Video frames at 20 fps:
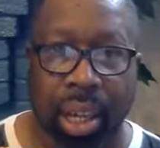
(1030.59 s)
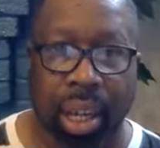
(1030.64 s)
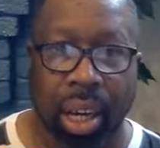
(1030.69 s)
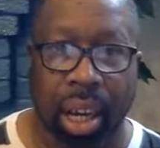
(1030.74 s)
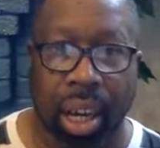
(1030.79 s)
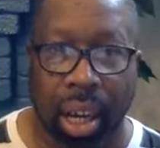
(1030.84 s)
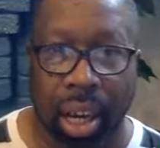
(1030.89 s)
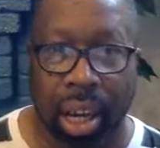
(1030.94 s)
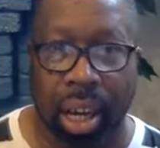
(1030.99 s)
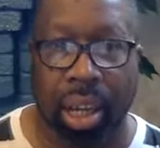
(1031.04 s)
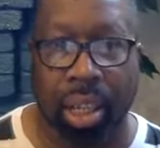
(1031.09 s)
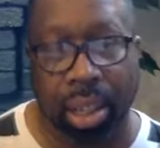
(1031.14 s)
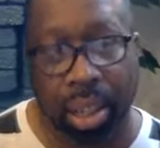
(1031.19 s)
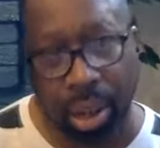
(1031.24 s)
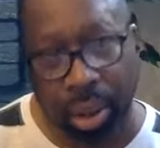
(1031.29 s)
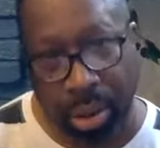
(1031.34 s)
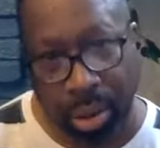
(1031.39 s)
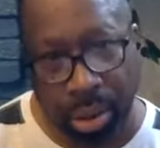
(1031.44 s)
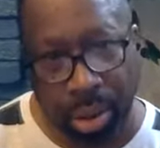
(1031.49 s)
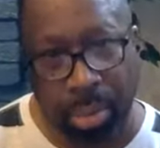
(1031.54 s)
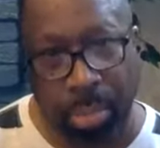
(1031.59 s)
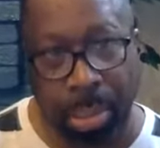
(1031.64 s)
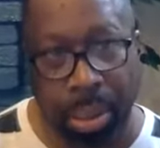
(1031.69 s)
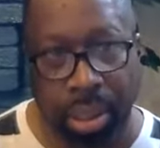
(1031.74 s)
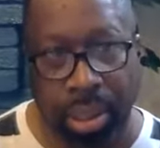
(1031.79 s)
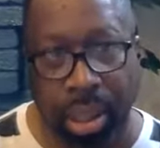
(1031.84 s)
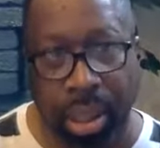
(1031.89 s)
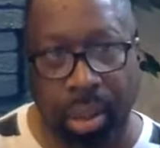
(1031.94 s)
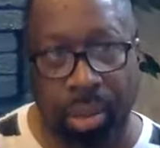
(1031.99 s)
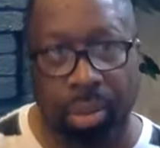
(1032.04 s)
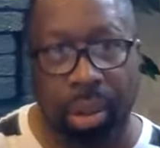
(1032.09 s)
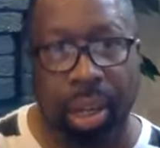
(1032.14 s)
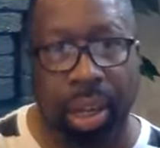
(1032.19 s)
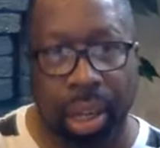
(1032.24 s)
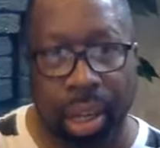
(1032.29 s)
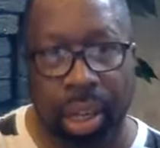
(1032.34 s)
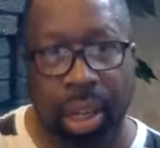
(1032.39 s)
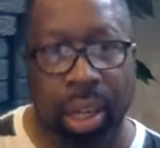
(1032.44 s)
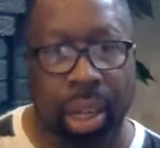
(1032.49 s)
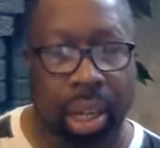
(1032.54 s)
uh, uh, their uh, build their
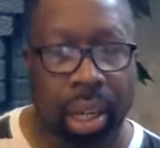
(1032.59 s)
way